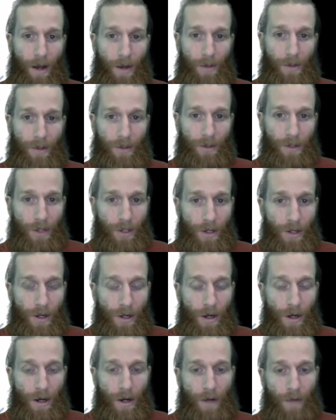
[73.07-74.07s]
So here,
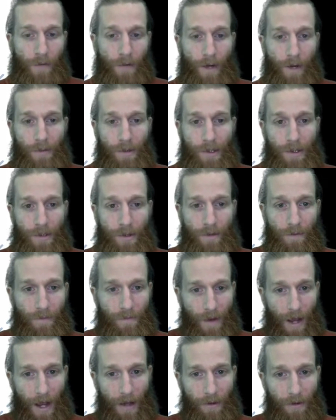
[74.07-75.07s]
right, we took the
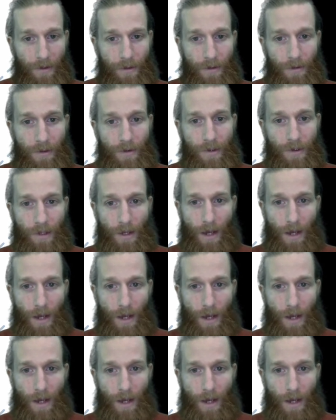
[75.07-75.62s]
values,